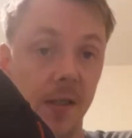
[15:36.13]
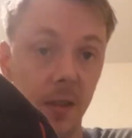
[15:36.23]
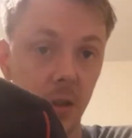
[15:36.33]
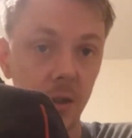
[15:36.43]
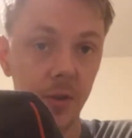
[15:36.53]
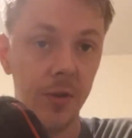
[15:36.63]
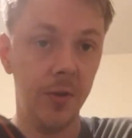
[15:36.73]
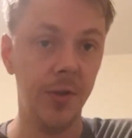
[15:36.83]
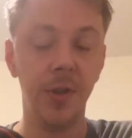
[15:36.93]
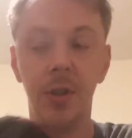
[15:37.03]

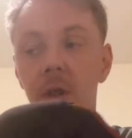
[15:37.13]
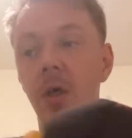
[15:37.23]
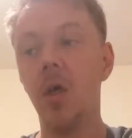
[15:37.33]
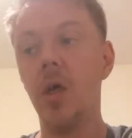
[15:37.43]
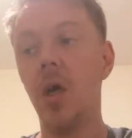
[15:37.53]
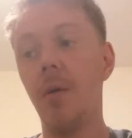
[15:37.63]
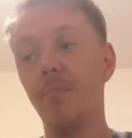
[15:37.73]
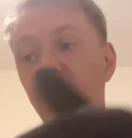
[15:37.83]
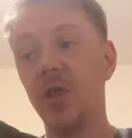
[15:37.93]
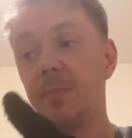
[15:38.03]
England,
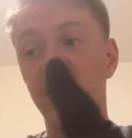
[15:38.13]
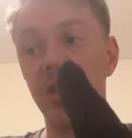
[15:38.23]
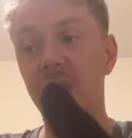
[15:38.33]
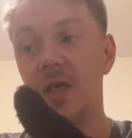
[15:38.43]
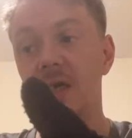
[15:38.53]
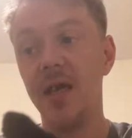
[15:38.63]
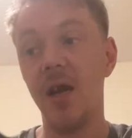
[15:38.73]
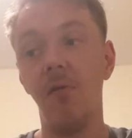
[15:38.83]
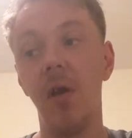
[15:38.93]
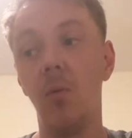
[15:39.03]
especially in an
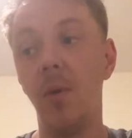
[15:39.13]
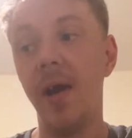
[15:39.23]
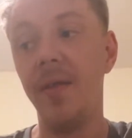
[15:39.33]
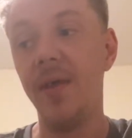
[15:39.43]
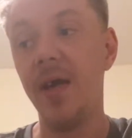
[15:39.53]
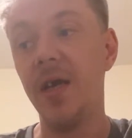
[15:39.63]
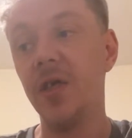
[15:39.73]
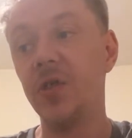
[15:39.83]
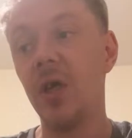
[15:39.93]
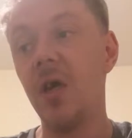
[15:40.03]
area where
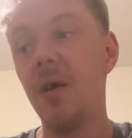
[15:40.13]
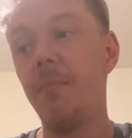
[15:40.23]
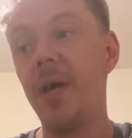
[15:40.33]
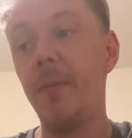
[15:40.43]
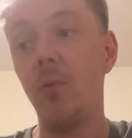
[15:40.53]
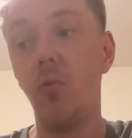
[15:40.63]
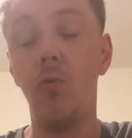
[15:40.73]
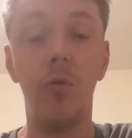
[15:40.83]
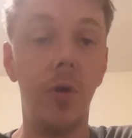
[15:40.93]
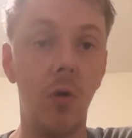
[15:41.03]
there's people
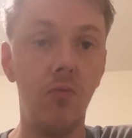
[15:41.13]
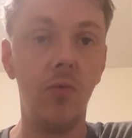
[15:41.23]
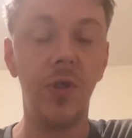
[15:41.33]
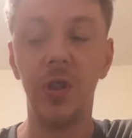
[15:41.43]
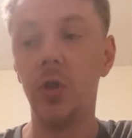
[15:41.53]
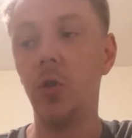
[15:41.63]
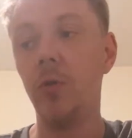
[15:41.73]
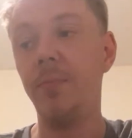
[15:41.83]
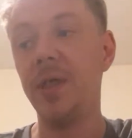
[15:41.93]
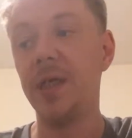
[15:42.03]
known to
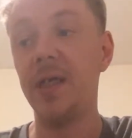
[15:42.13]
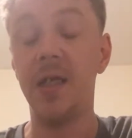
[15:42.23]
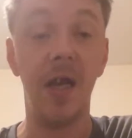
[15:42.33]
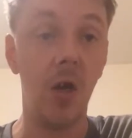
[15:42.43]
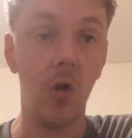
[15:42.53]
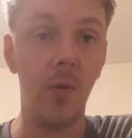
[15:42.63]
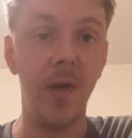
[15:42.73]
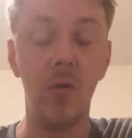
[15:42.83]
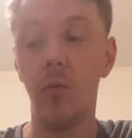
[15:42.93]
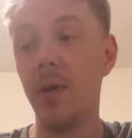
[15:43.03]
be taking heroin
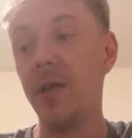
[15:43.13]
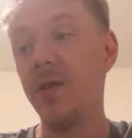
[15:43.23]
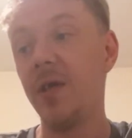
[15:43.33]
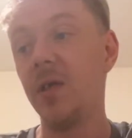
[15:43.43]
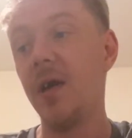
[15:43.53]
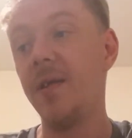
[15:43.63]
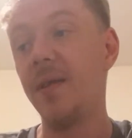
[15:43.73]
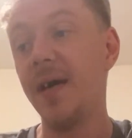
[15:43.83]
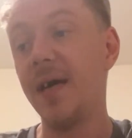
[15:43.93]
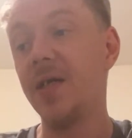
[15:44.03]
or anything like
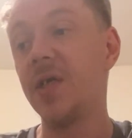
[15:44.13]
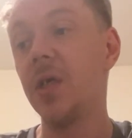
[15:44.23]
that,